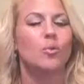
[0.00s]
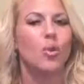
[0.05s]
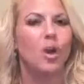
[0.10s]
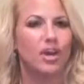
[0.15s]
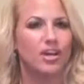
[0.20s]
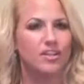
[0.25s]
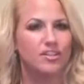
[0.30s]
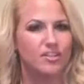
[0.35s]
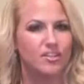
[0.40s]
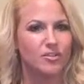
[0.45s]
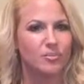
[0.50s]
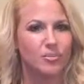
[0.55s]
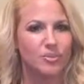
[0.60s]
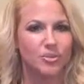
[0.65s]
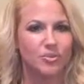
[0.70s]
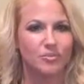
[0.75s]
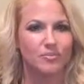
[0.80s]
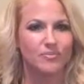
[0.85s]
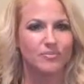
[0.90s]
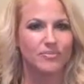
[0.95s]
walk into the
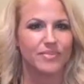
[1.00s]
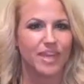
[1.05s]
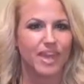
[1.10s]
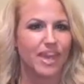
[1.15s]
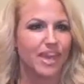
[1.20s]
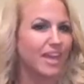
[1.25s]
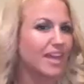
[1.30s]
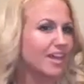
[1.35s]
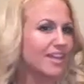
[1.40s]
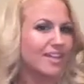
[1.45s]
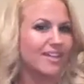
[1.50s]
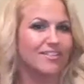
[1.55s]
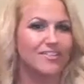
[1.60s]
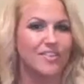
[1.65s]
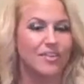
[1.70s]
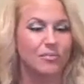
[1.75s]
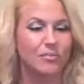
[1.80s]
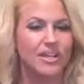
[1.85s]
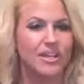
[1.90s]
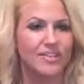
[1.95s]
room, and if
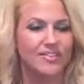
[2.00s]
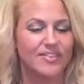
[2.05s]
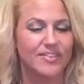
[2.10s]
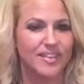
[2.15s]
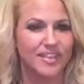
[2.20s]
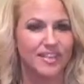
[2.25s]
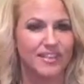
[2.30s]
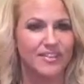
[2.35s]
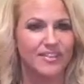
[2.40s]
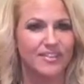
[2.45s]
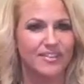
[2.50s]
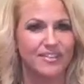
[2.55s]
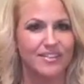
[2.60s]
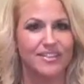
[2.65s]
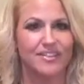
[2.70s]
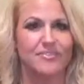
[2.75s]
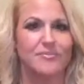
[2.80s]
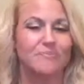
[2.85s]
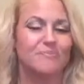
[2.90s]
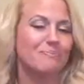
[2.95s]
somebody sneezed,
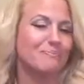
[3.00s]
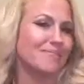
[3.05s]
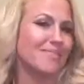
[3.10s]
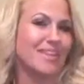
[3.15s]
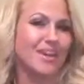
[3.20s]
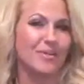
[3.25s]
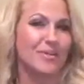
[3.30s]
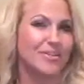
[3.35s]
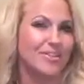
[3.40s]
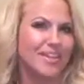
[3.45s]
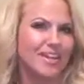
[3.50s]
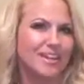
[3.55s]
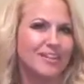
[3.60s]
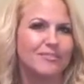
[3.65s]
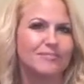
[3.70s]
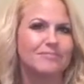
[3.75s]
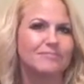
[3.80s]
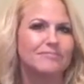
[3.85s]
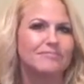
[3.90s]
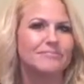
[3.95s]
that was it.
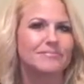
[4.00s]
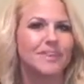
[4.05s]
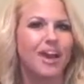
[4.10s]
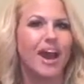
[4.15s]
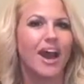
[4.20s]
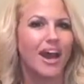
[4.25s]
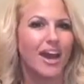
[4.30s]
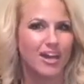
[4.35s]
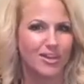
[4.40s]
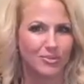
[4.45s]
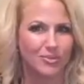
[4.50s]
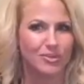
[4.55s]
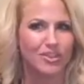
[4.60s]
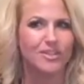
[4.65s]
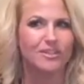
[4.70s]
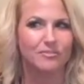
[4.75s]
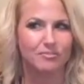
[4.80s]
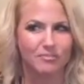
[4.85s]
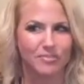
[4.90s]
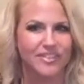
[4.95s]
I
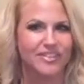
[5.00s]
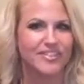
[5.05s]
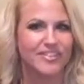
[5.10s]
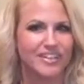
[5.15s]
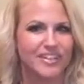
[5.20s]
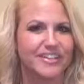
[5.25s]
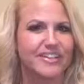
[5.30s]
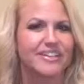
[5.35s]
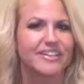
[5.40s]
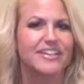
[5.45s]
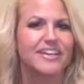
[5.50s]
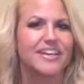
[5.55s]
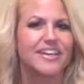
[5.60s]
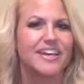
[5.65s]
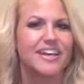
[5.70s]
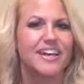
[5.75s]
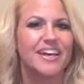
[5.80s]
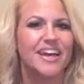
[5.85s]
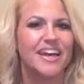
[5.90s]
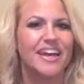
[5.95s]
would be sick.
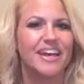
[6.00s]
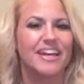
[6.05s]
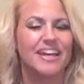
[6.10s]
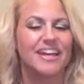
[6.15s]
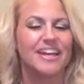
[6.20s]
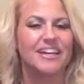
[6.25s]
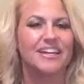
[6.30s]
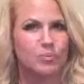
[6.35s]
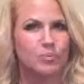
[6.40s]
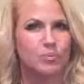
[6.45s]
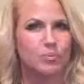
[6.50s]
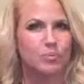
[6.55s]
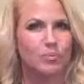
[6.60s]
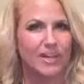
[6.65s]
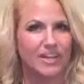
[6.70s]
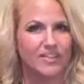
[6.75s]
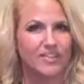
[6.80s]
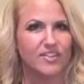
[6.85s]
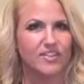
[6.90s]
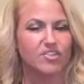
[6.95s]
And
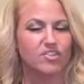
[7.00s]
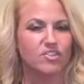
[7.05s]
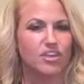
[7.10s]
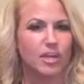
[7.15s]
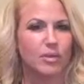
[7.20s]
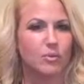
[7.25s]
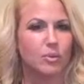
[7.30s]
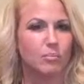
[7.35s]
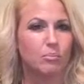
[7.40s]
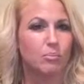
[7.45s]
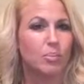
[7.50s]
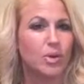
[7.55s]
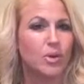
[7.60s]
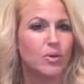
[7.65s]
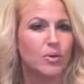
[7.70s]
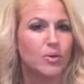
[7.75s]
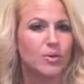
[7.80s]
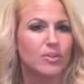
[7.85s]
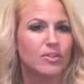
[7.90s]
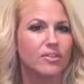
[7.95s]
my sister and I would
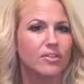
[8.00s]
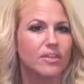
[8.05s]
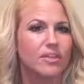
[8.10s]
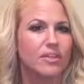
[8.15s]
both